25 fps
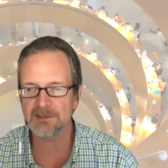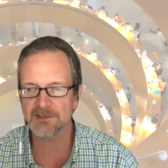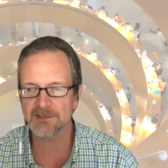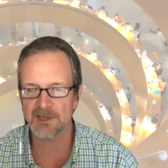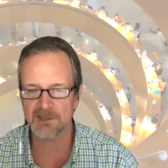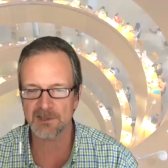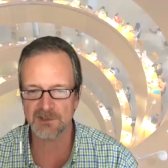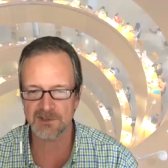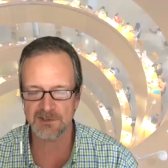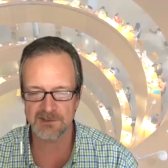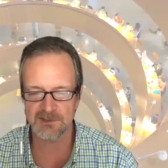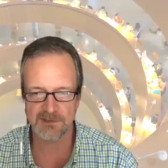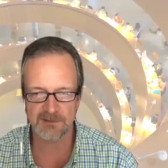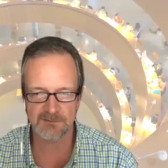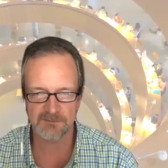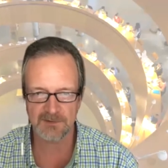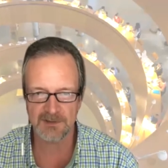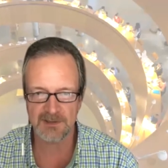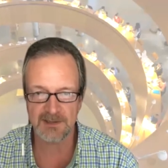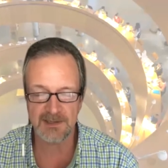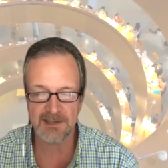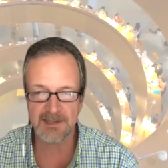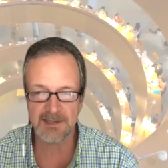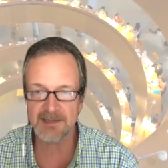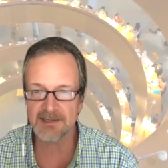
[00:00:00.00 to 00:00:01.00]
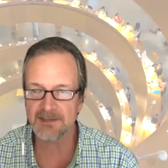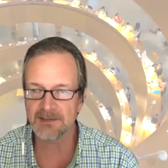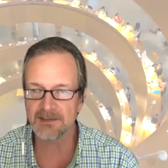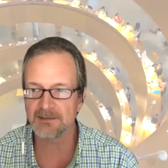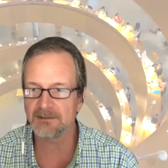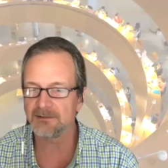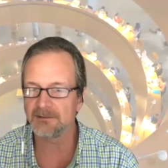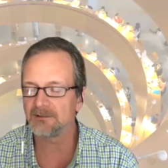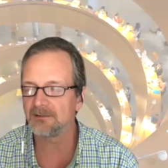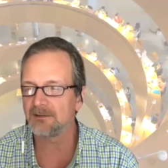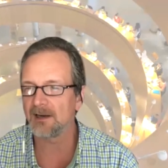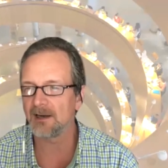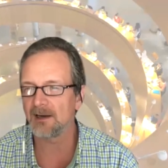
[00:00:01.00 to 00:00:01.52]
sessions of the
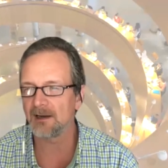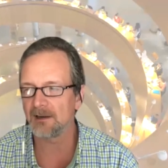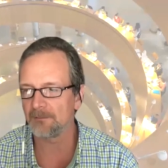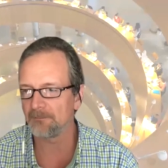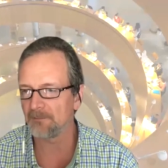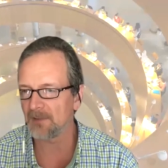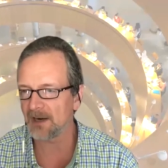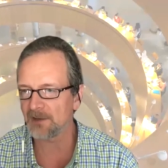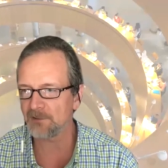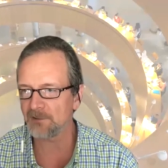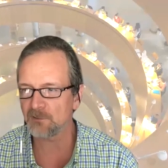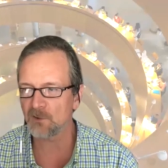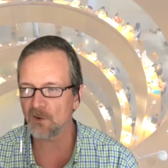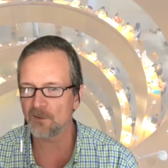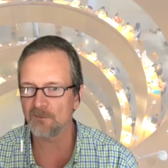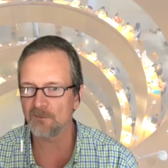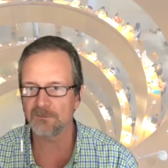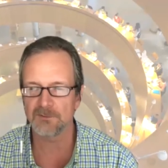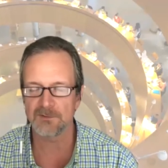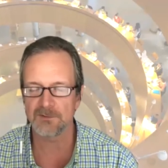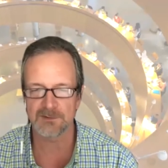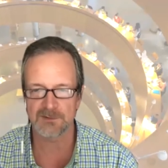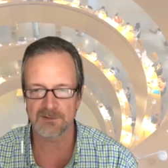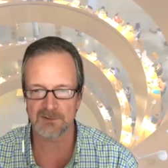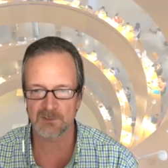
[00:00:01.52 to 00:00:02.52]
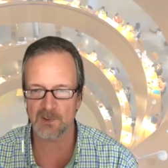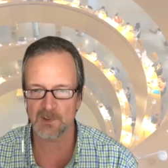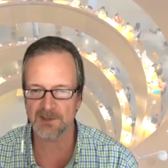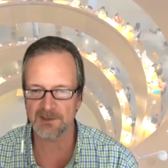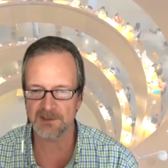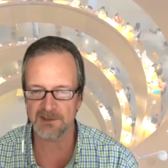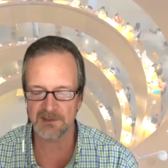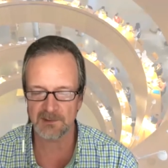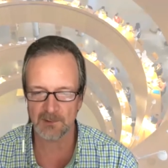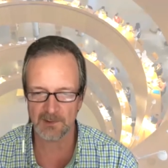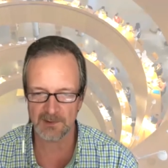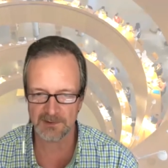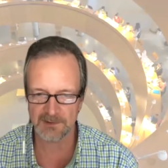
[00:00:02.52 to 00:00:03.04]
Eden Annual Conference
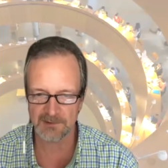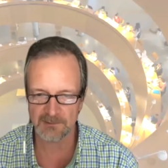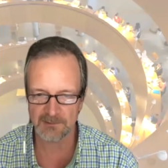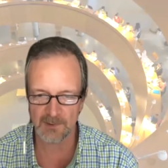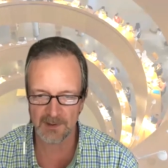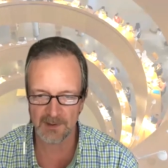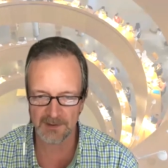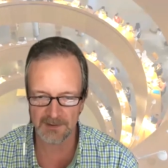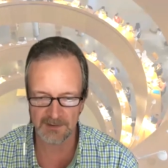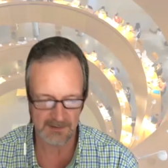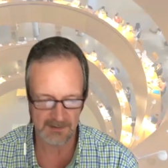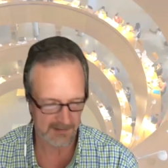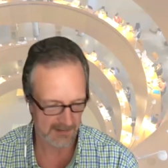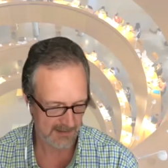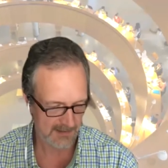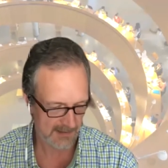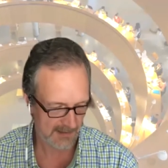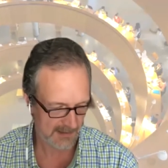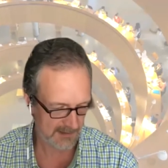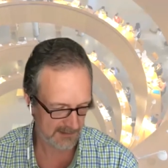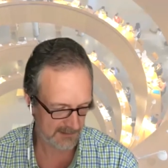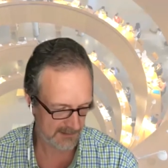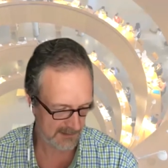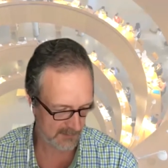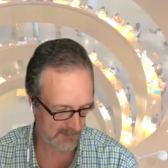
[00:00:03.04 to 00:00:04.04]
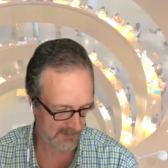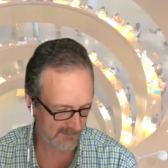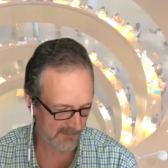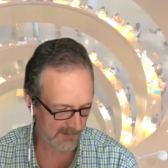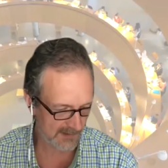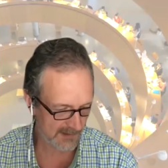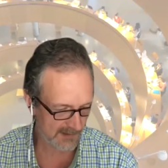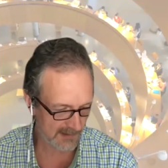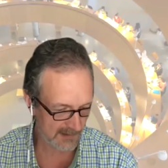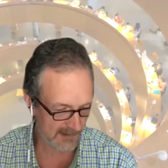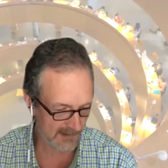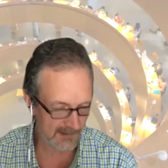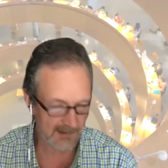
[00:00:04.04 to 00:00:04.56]
2021. And I think we've got
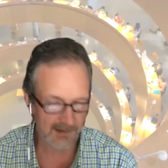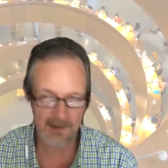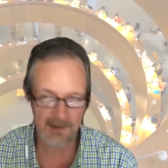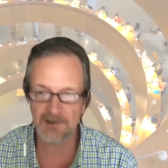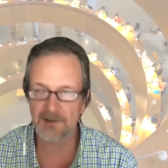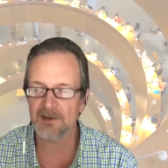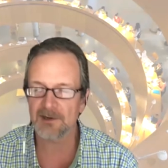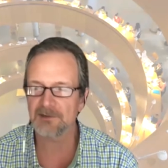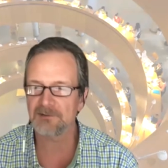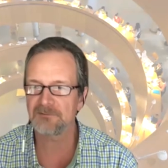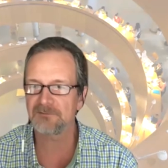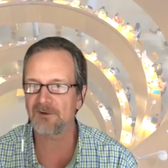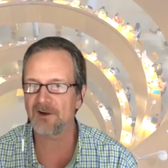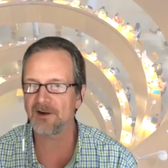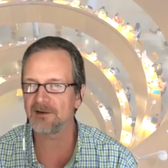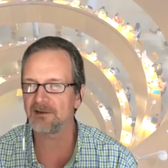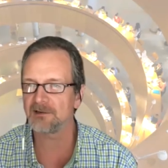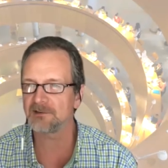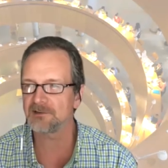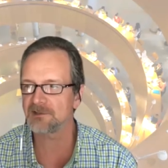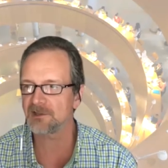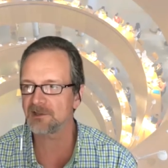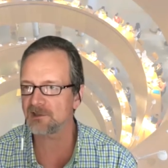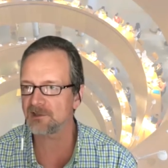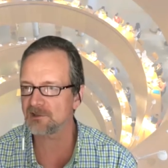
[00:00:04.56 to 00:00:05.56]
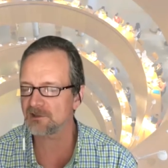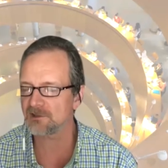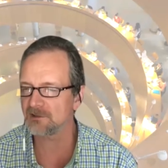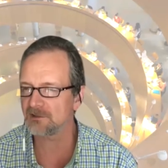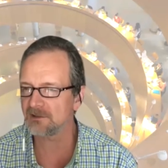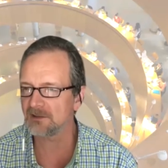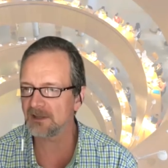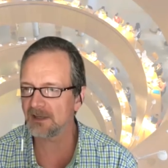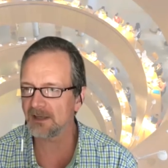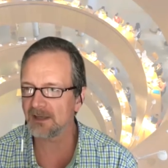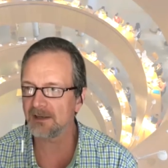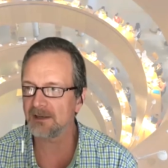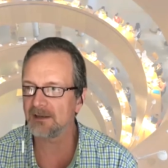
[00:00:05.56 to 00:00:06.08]
a nice final
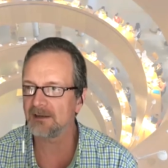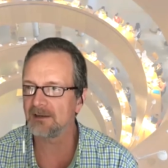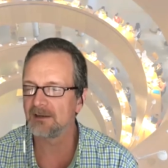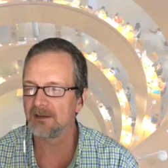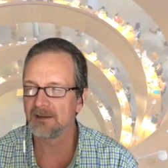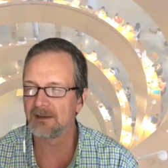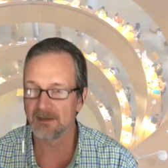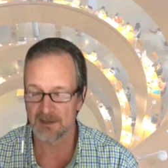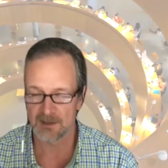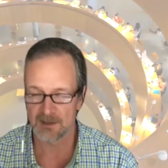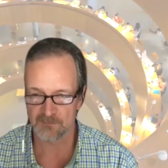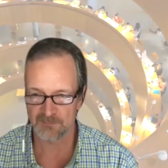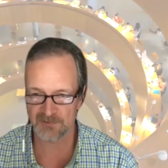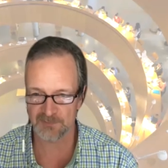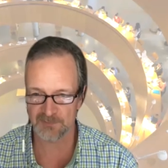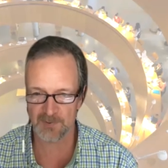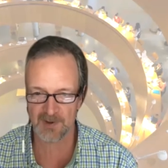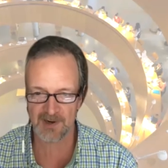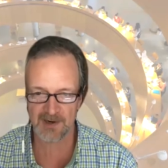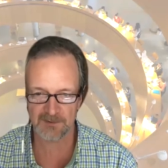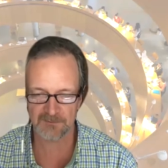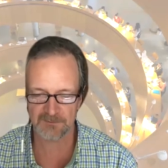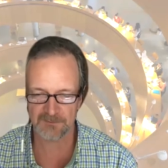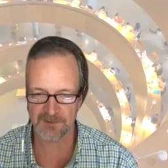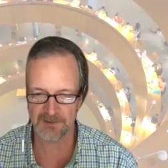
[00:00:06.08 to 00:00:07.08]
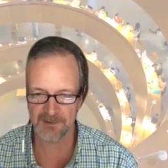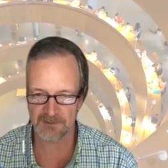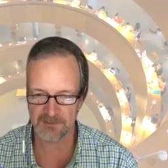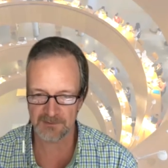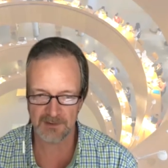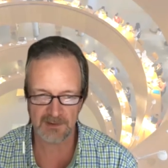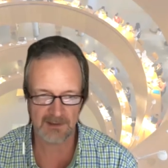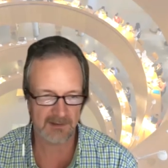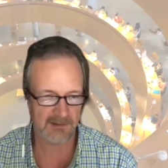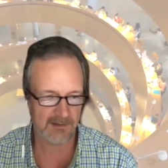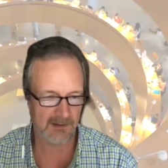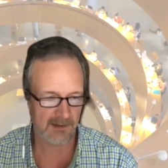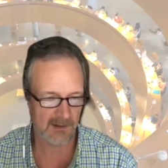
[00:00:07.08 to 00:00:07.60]
session prepared for you,
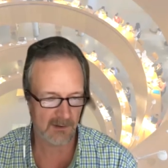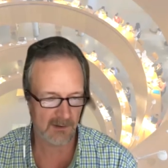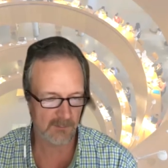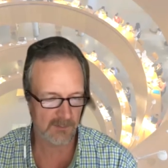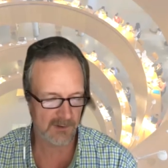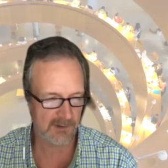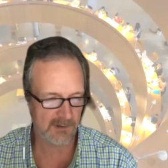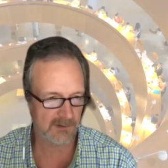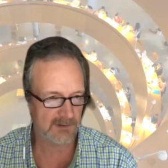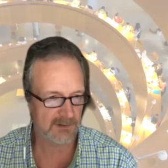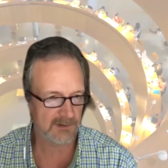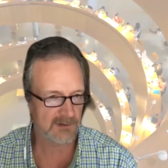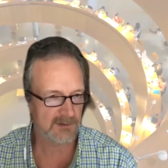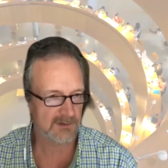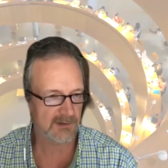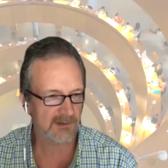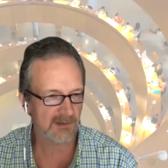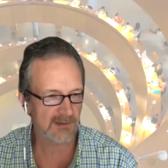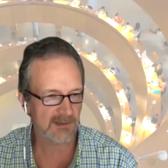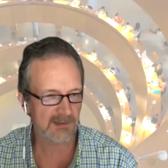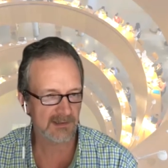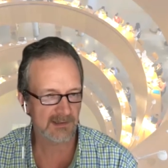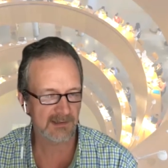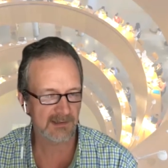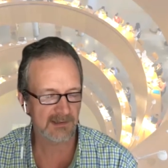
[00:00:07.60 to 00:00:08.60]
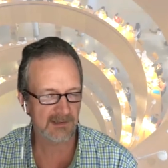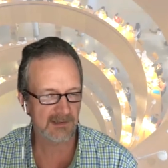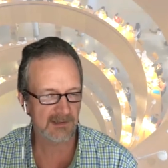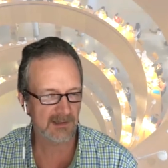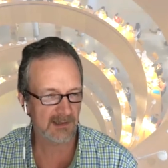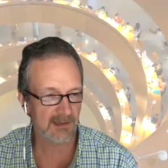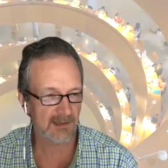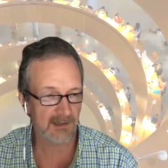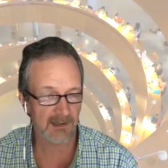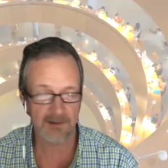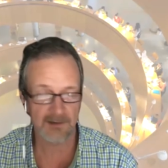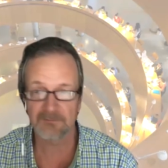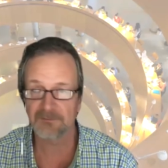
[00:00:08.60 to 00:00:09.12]
and I hope you'll enjoy it. And
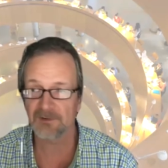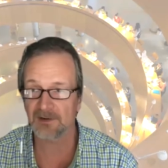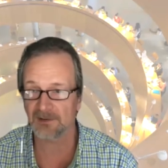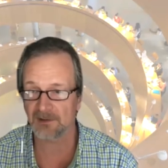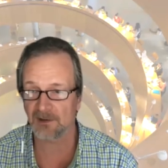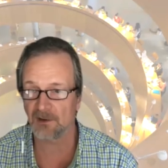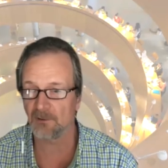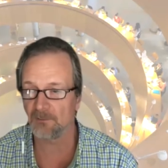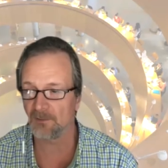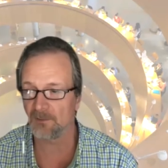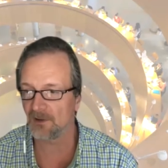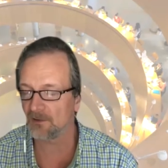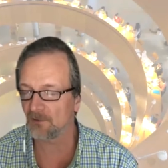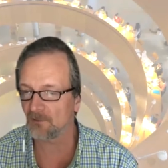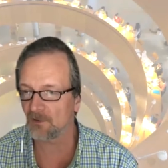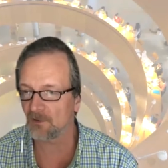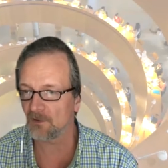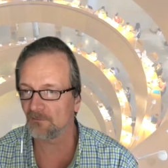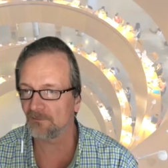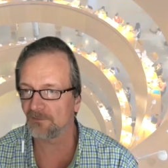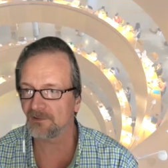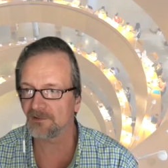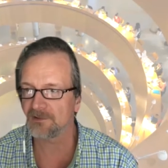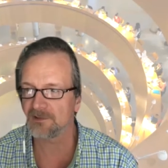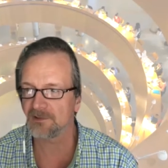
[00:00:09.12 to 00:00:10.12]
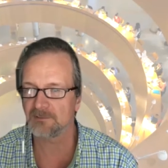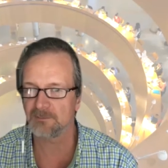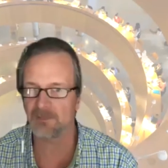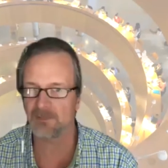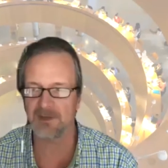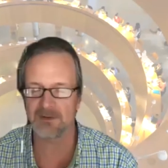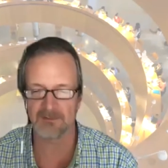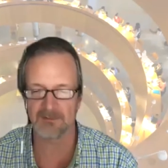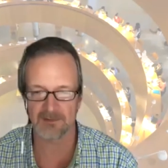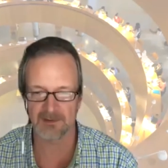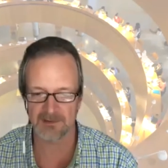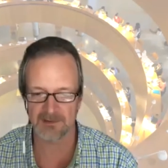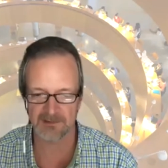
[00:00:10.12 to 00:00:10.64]
in fact, I hope the whole conference has
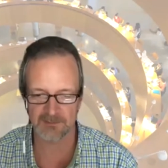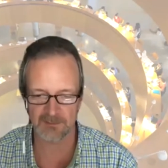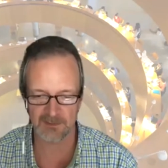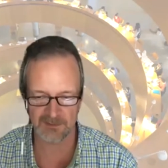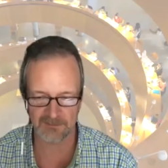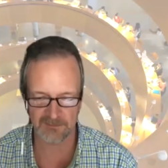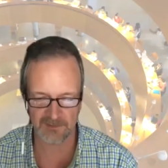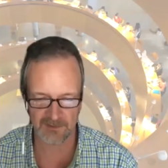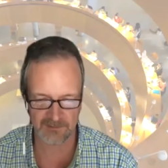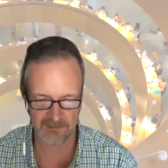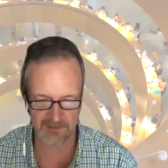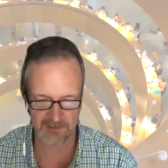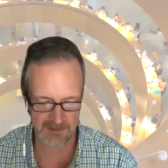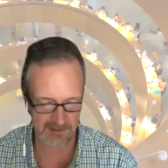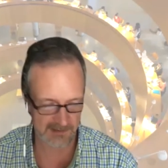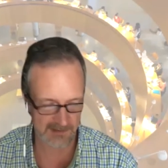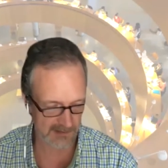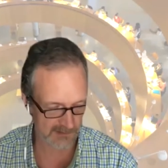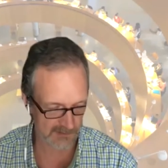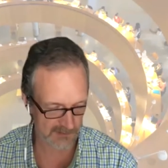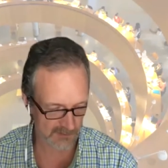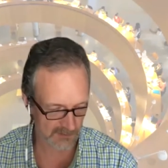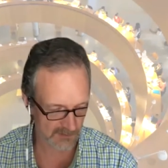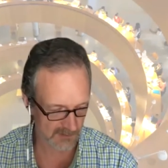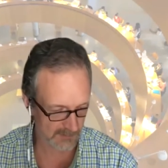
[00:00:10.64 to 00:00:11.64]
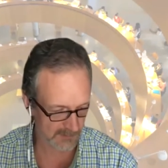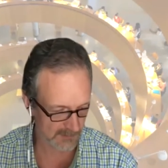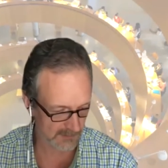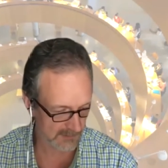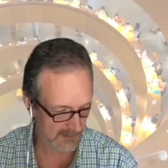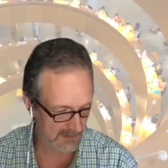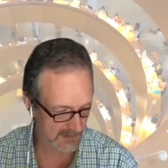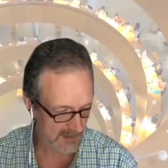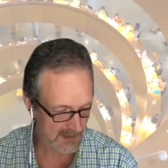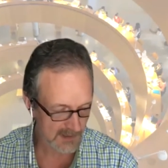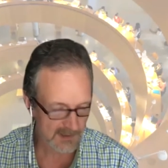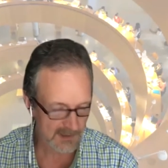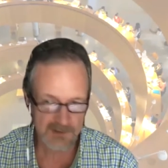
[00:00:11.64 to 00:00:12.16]
been very enjoyable.
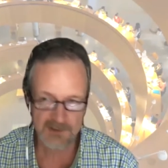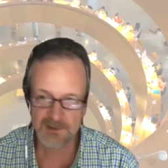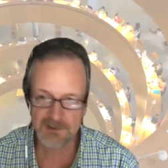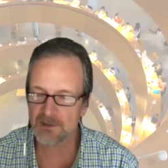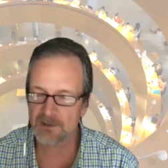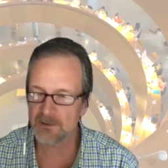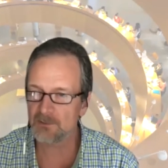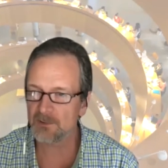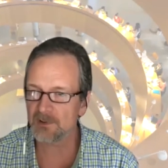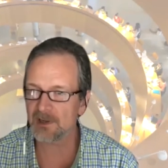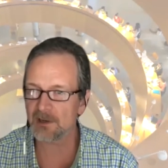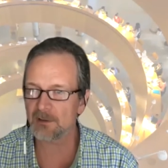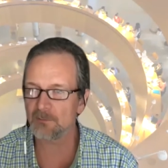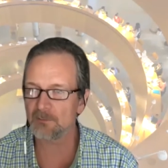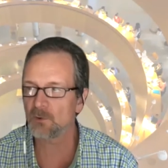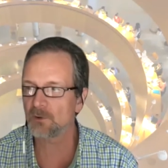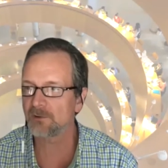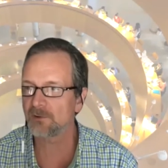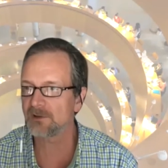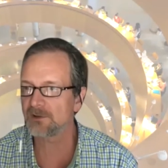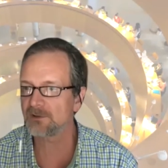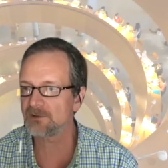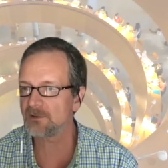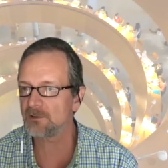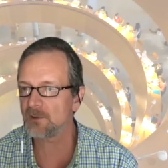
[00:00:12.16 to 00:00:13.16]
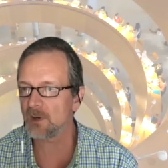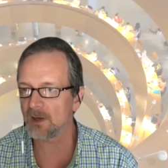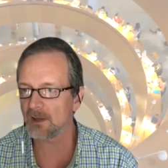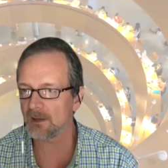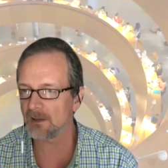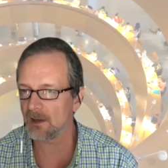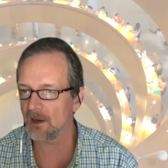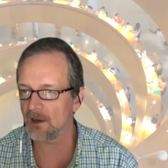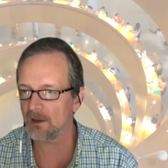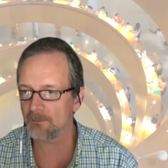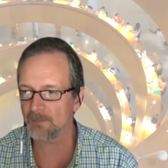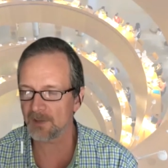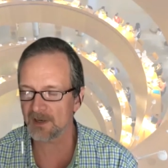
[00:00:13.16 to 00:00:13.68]
So without more ado,
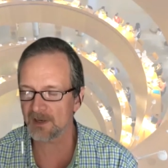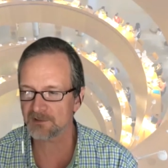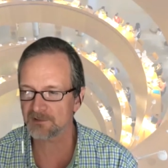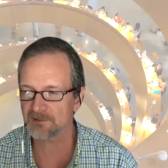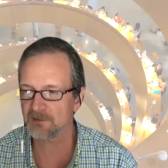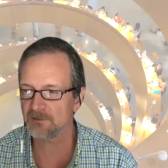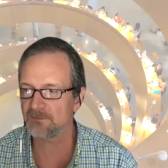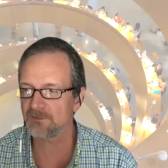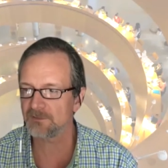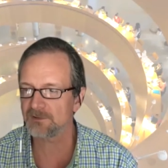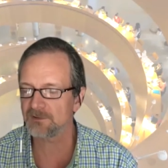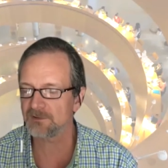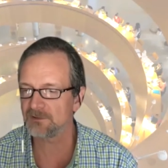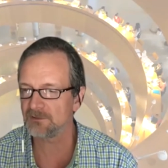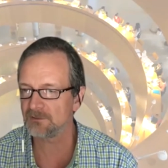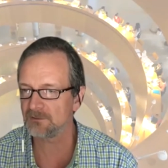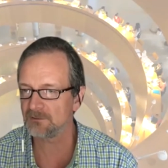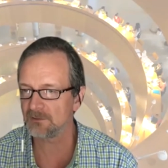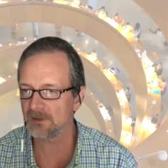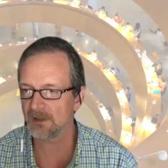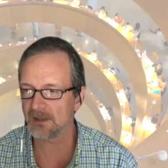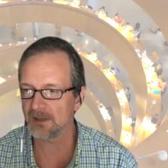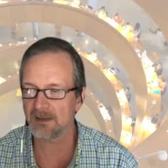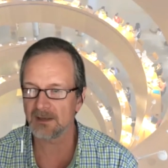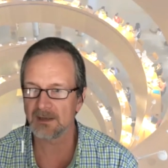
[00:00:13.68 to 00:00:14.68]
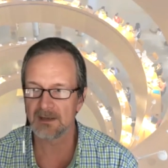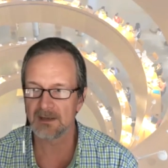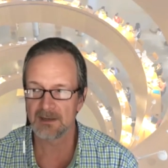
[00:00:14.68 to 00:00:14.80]
I'll pass over to